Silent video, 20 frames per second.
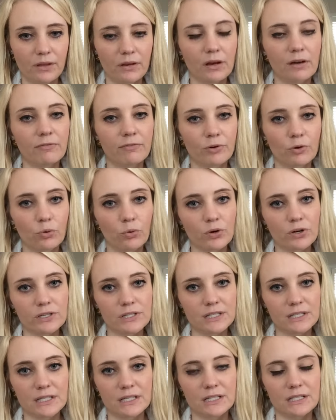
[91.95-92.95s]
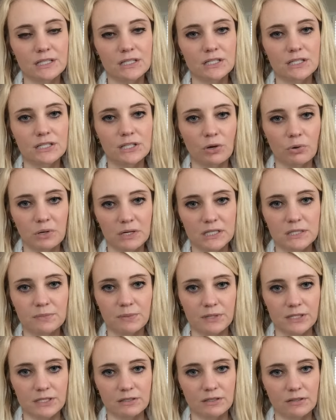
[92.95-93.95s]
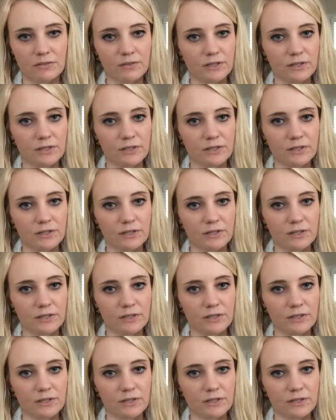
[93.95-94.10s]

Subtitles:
Of course, it is so expensive.